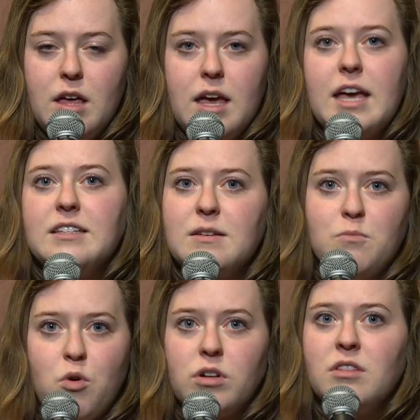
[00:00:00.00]
It's
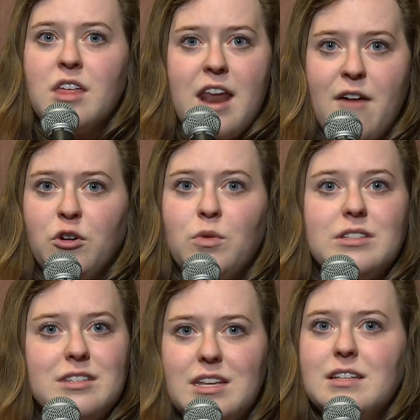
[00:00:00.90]
important that everyone
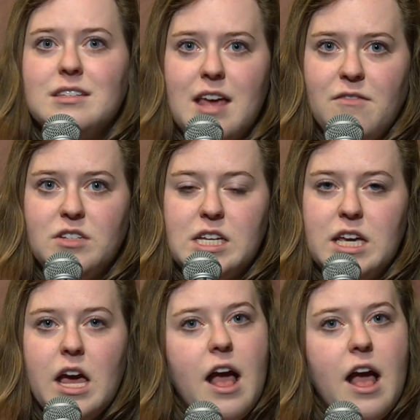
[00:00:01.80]
seeks safety,